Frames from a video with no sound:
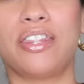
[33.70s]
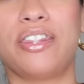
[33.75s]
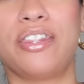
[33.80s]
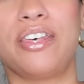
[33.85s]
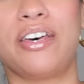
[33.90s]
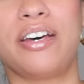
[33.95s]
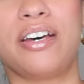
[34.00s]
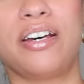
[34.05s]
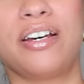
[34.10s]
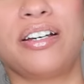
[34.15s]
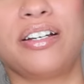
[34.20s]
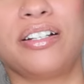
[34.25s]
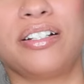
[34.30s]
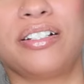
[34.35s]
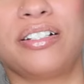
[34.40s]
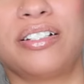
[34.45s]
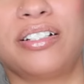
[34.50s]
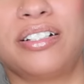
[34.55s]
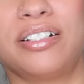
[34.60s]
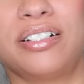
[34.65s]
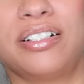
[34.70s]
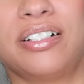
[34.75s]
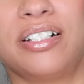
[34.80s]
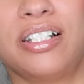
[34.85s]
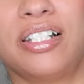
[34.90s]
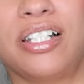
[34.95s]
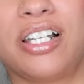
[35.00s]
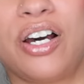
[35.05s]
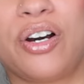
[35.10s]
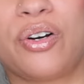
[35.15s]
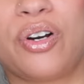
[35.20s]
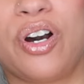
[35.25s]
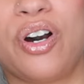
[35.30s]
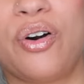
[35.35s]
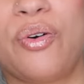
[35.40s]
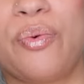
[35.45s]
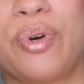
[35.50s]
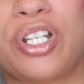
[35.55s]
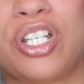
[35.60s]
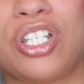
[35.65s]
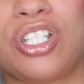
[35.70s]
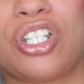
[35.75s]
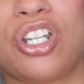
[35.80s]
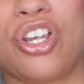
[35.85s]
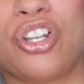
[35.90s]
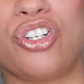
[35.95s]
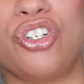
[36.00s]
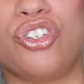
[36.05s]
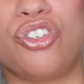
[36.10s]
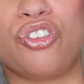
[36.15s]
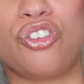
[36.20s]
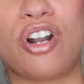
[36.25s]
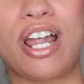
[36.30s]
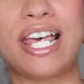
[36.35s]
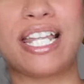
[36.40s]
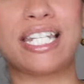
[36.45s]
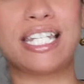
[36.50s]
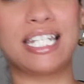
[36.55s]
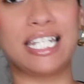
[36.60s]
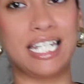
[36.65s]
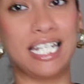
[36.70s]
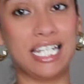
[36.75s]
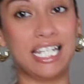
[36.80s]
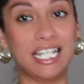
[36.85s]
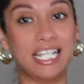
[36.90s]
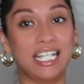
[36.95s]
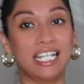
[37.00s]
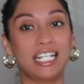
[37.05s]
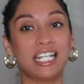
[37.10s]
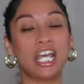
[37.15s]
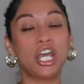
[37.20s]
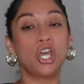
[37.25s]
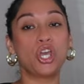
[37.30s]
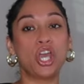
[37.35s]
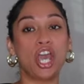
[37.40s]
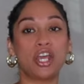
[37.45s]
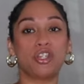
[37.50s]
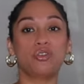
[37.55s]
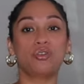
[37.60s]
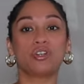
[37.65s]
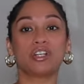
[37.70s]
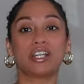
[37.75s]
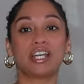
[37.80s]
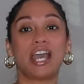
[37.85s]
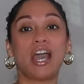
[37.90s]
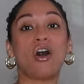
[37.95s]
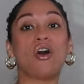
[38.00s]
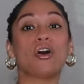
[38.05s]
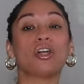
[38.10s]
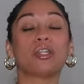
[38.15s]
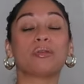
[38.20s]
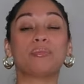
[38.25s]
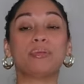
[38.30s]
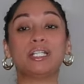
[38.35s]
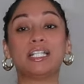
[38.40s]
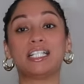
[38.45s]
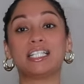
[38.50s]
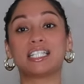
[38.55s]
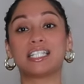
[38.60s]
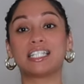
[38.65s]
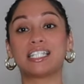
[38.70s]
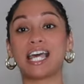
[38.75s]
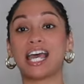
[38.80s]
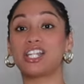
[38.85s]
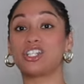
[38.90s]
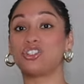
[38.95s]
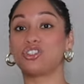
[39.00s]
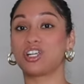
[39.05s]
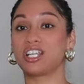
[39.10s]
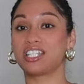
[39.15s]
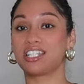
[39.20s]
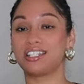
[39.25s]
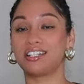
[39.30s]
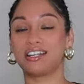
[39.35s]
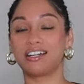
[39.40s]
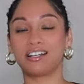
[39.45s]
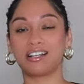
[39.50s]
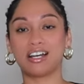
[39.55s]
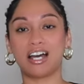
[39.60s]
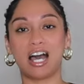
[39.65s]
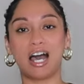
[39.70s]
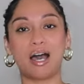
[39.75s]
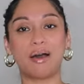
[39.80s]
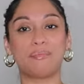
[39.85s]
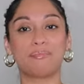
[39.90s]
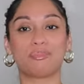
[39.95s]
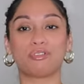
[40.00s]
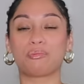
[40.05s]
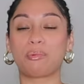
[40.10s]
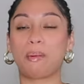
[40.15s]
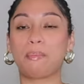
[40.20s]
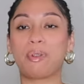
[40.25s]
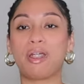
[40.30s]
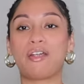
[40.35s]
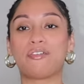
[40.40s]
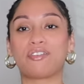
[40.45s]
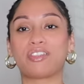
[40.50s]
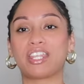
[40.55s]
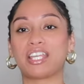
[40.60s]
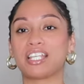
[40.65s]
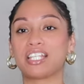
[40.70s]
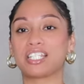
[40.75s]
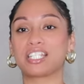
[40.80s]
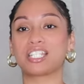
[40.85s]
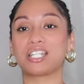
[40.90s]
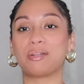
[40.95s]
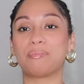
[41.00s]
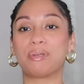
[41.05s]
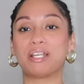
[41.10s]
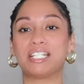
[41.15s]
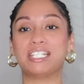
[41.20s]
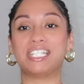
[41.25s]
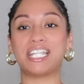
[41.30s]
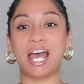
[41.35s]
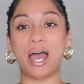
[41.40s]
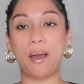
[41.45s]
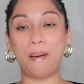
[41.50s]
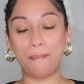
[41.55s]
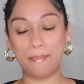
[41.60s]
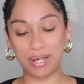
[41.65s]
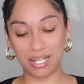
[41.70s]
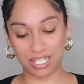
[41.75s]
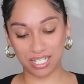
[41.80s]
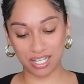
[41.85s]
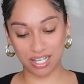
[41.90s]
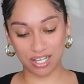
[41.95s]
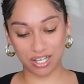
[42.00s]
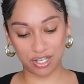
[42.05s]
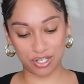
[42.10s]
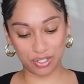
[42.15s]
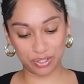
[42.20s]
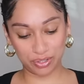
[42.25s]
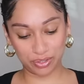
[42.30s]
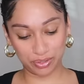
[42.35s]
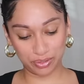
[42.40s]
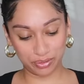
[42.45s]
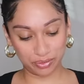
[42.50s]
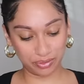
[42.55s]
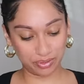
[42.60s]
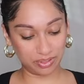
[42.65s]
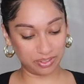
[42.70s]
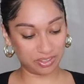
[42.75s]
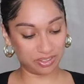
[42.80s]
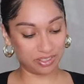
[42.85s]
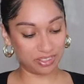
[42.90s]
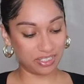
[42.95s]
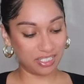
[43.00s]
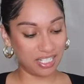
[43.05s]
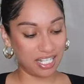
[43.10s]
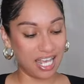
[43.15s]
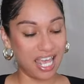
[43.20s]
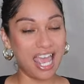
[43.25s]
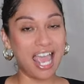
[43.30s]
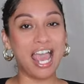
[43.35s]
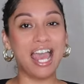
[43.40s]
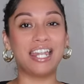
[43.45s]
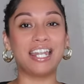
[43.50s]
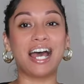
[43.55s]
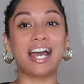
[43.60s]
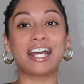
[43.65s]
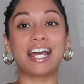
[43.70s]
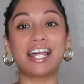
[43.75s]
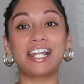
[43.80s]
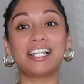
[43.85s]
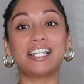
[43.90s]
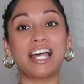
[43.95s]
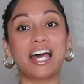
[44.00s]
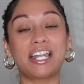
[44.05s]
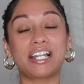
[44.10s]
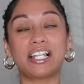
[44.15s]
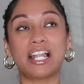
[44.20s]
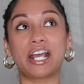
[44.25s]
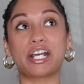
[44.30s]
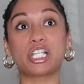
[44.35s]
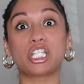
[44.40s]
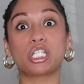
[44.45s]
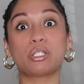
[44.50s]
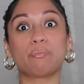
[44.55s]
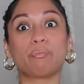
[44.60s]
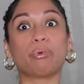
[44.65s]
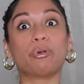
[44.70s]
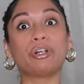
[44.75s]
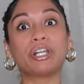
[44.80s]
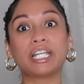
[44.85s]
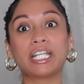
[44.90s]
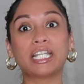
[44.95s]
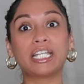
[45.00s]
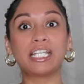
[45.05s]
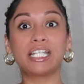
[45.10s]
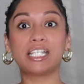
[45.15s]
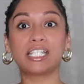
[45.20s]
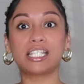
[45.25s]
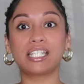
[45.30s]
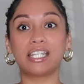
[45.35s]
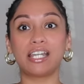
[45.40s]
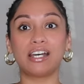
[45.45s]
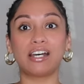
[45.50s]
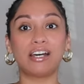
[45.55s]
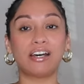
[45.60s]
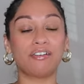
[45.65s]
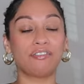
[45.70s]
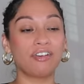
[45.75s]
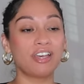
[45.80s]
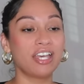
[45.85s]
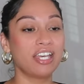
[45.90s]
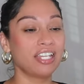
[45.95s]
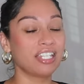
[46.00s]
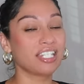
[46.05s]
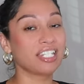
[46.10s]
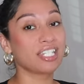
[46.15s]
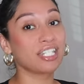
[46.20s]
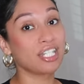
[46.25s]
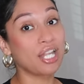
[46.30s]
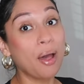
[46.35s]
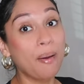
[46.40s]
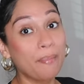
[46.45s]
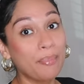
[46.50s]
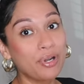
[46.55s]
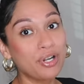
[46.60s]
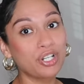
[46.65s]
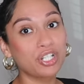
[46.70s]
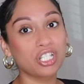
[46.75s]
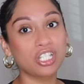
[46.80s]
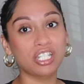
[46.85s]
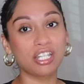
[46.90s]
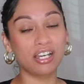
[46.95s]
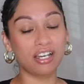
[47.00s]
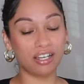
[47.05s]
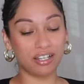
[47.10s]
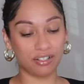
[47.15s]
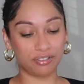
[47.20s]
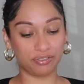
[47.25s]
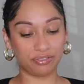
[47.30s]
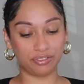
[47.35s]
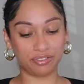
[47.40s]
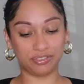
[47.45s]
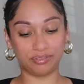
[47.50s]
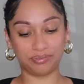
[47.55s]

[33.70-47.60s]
the logo, which is Dressin, and you can get all the pieces at Dressin.com. Remember, everything is gonna be down below. And I got a lot of like springy stuff, summer stuff.